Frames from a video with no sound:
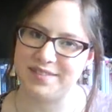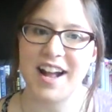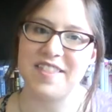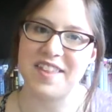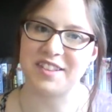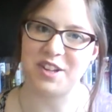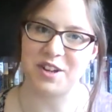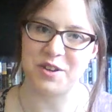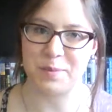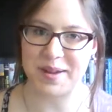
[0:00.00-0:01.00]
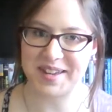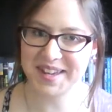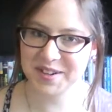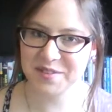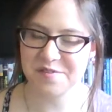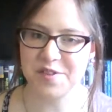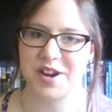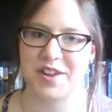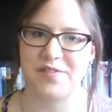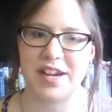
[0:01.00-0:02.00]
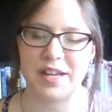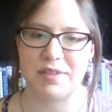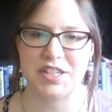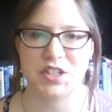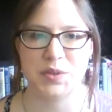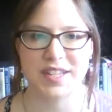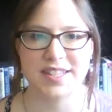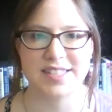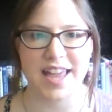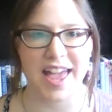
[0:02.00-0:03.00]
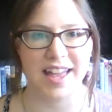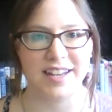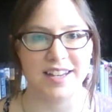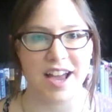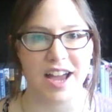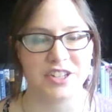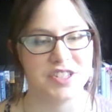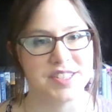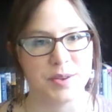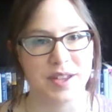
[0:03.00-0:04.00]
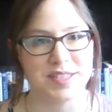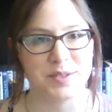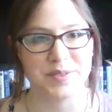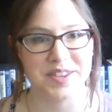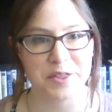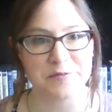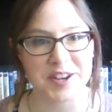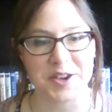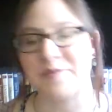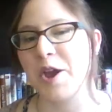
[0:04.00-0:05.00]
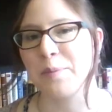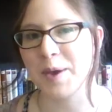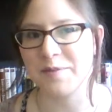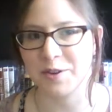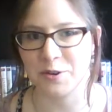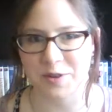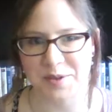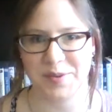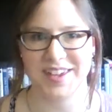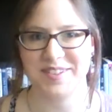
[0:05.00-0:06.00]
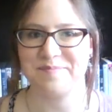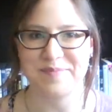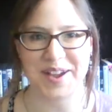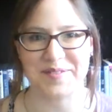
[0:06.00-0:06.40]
I thank Lawn Gnome again for inviting me to do this, and I shall see you guys soon with another video. I hope you have a great week. Bye,